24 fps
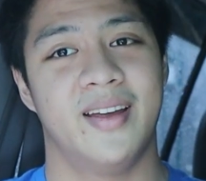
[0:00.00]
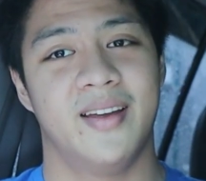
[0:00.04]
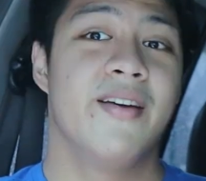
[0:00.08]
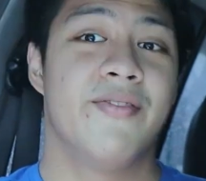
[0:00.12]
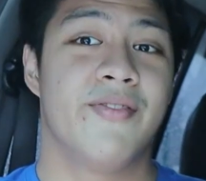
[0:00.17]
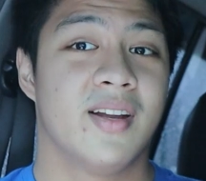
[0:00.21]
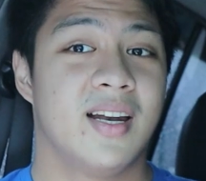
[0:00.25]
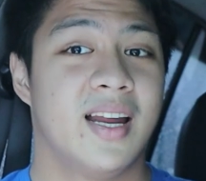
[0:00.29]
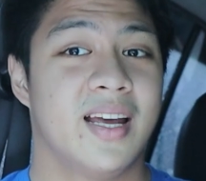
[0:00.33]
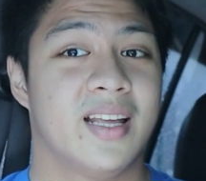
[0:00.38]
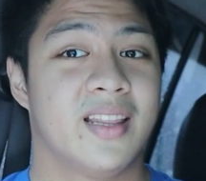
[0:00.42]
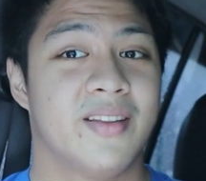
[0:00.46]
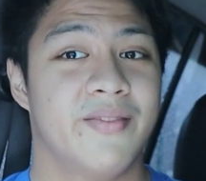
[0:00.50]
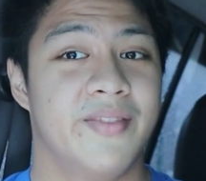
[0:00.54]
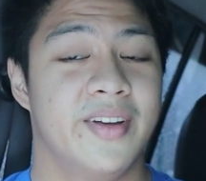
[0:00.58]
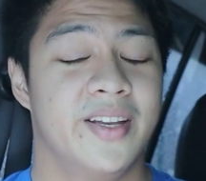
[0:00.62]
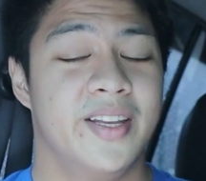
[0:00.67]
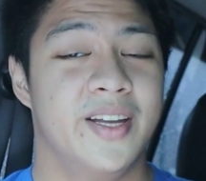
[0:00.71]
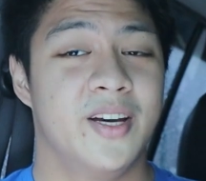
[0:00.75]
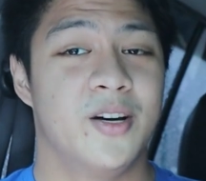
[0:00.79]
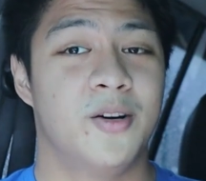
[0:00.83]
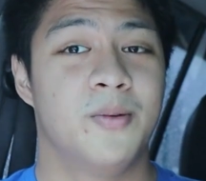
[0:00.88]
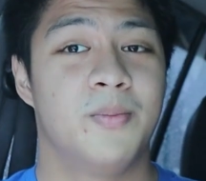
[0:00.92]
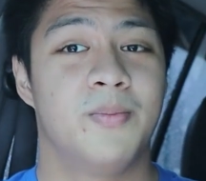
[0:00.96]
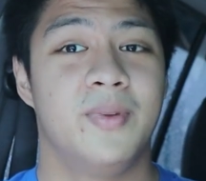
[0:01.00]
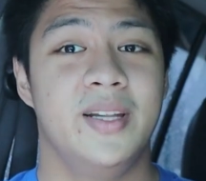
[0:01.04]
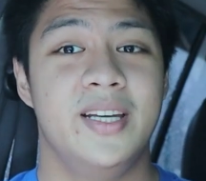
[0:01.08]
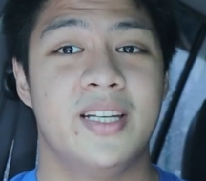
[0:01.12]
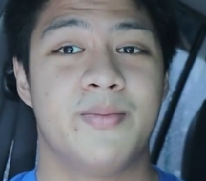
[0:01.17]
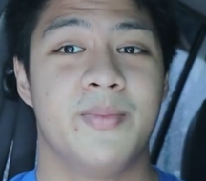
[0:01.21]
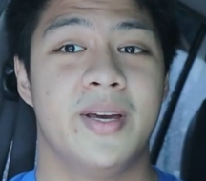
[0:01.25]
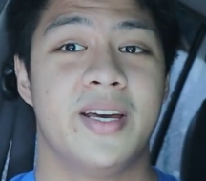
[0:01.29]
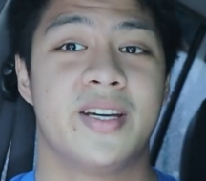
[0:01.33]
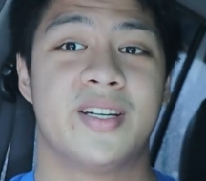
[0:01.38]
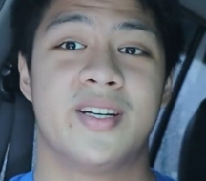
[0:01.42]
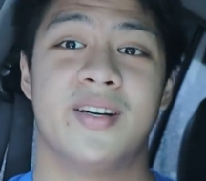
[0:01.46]
If you liked the video,
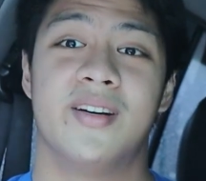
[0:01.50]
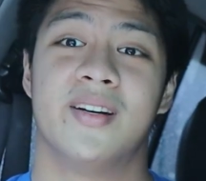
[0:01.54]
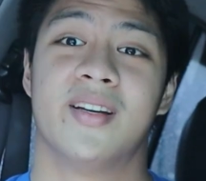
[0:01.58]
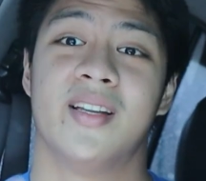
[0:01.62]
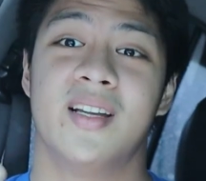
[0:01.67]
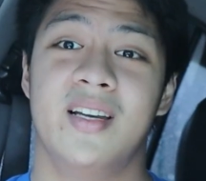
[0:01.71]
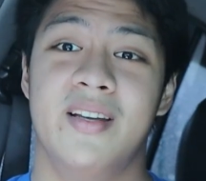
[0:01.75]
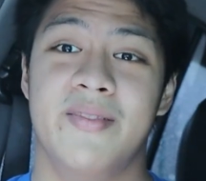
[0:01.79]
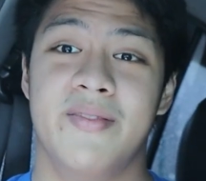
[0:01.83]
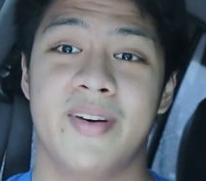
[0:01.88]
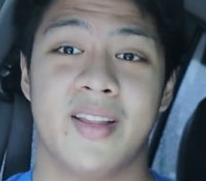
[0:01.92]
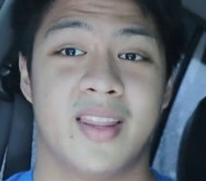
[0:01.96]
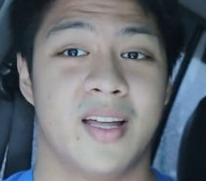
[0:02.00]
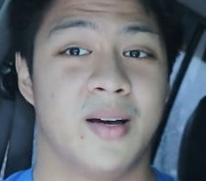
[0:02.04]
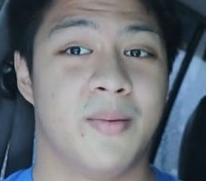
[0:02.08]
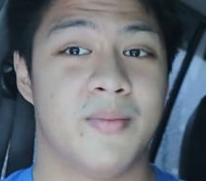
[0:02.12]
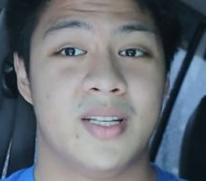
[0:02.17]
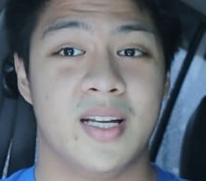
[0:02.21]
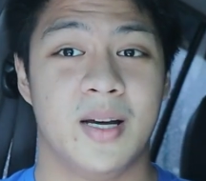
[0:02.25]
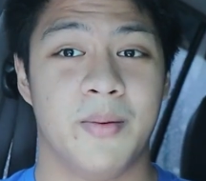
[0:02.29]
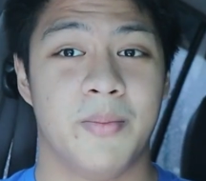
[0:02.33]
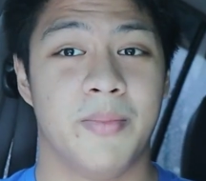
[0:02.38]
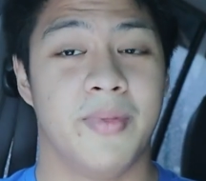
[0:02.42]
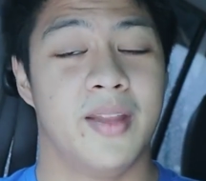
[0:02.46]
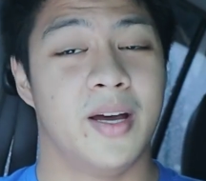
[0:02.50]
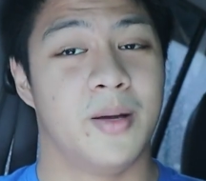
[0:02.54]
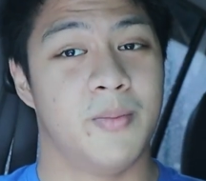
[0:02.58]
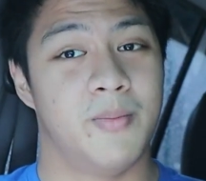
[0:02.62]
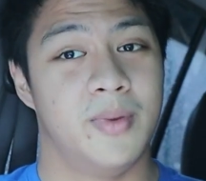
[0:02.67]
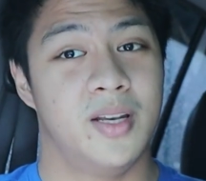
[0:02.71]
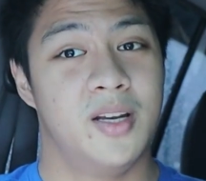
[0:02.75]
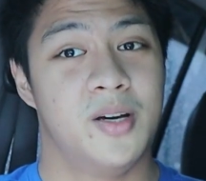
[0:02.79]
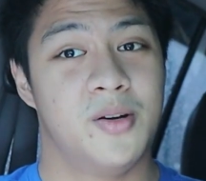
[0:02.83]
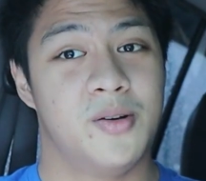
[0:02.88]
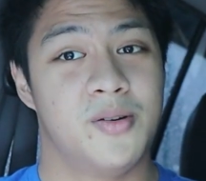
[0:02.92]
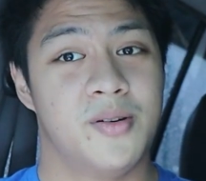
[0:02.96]
please make sure to leave a thumbs up down
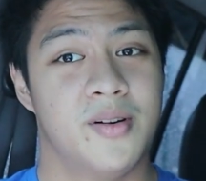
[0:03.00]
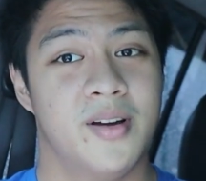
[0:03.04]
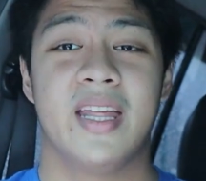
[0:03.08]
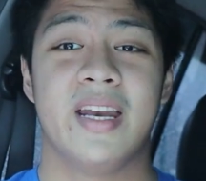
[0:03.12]
below.